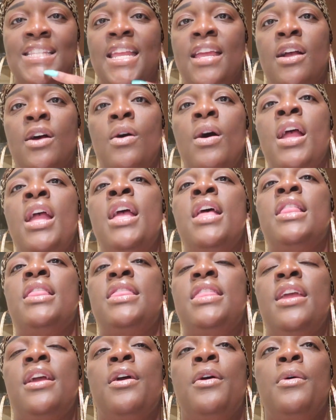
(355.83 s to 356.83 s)
Now,
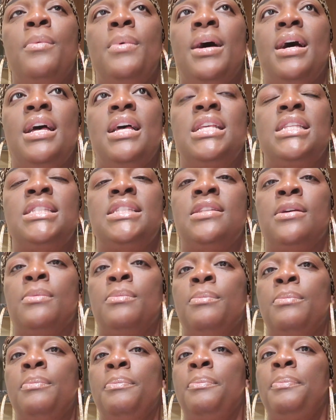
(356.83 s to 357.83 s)
there was
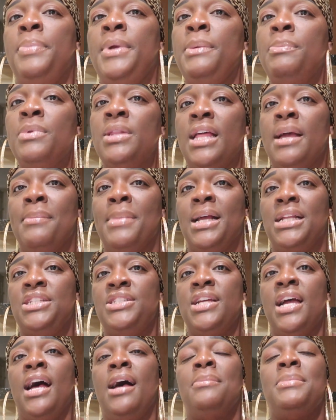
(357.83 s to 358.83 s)
some people at my
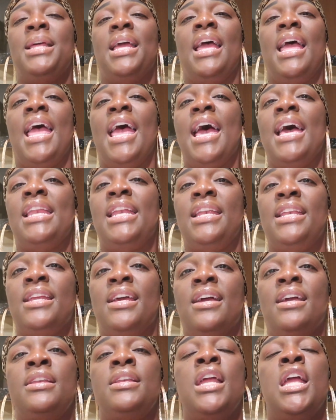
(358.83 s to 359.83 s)
job that had it
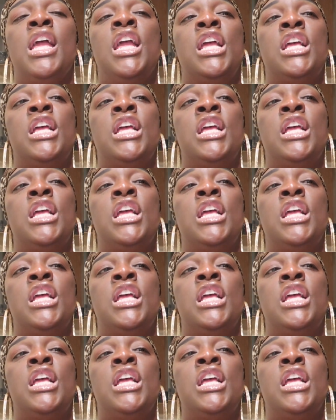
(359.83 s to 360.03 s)
done,